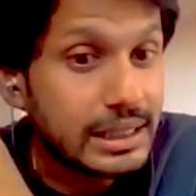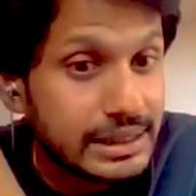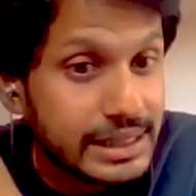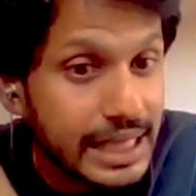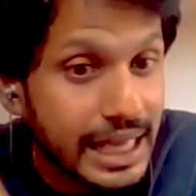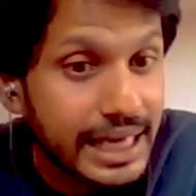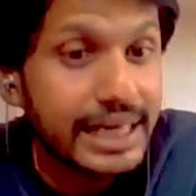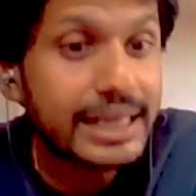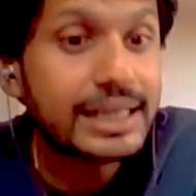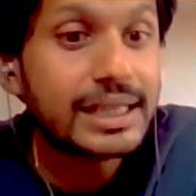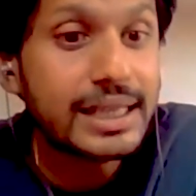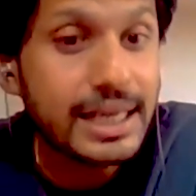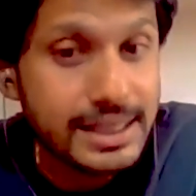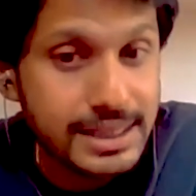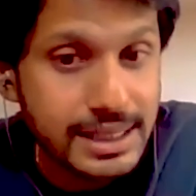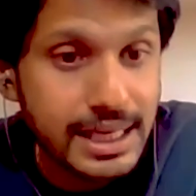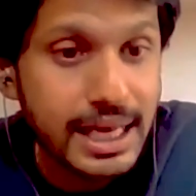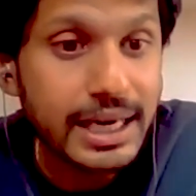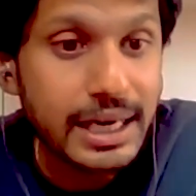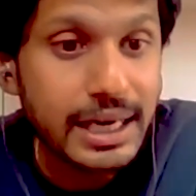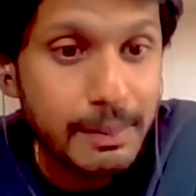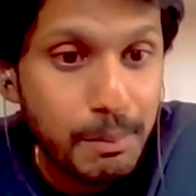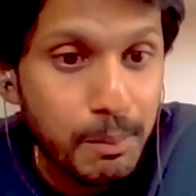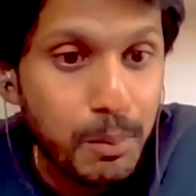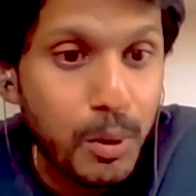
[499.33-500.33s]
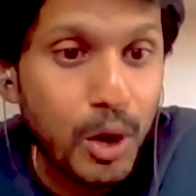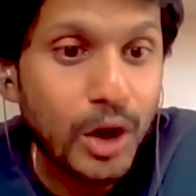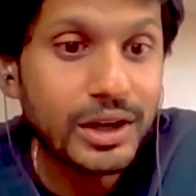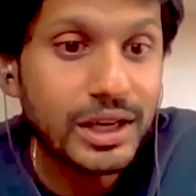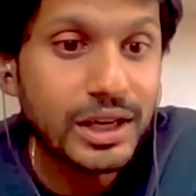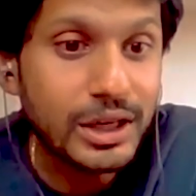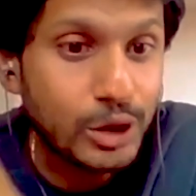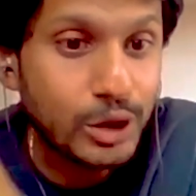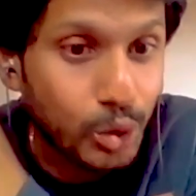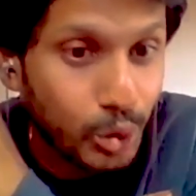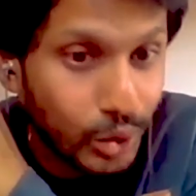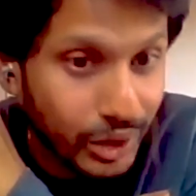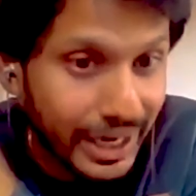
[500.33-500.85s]
directors are
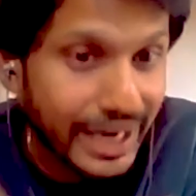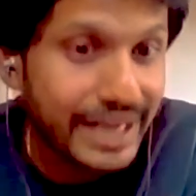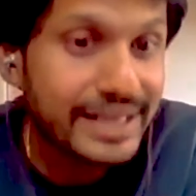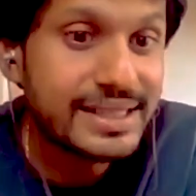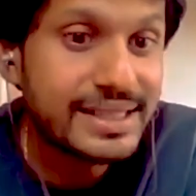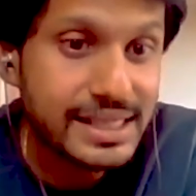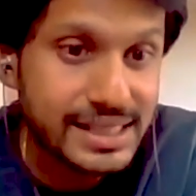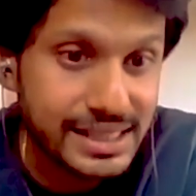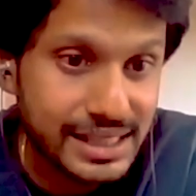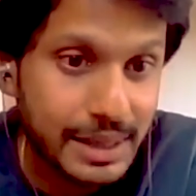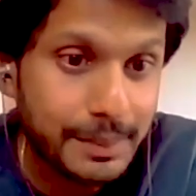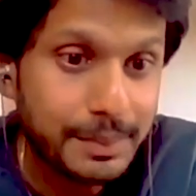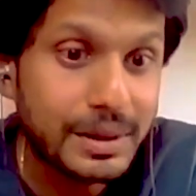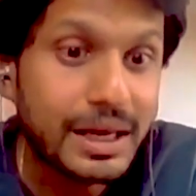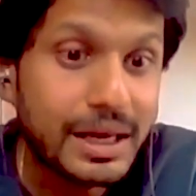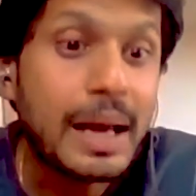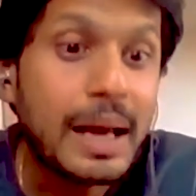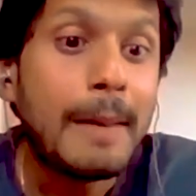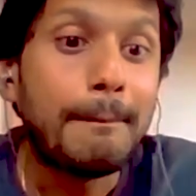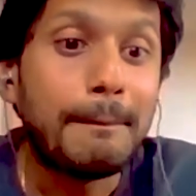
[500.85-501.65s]
important to write the script,